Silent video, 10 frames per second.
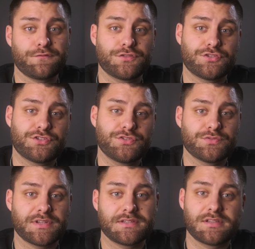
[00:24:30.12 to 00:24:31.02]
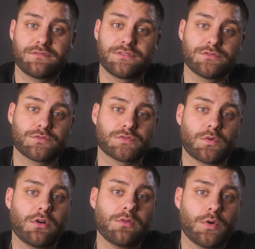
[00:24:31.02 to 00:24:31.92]
to shoot interviews
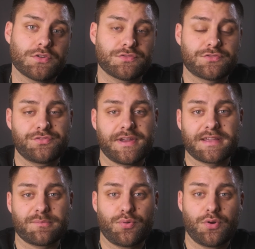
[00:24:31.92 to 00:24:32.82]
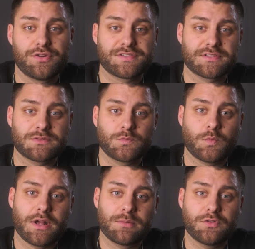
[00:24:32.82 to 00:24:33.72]
or want to track a person
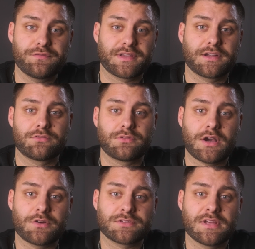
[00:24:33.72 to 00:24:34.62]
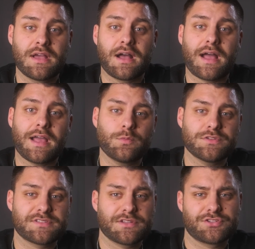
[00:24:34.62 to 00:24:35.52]
while moving around, I
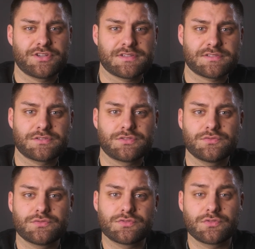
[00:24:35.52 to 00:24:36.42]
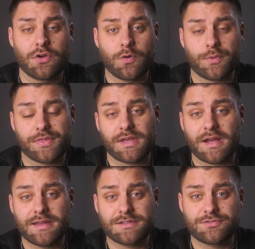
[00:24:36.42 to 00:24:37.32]
would suggest you to go with the
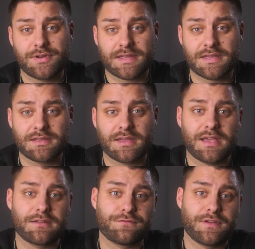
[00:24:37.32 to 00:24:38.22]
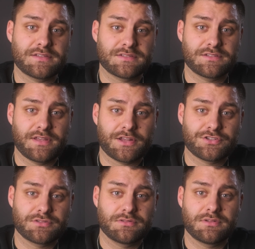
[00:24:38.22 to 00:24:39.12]
eye tracking and face
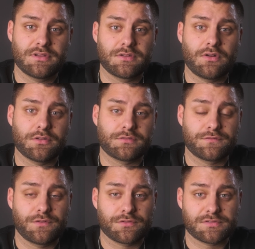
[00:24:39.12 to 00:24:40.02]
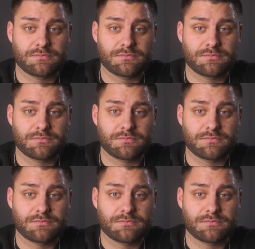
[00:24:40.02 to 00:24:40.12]
detection in autofocus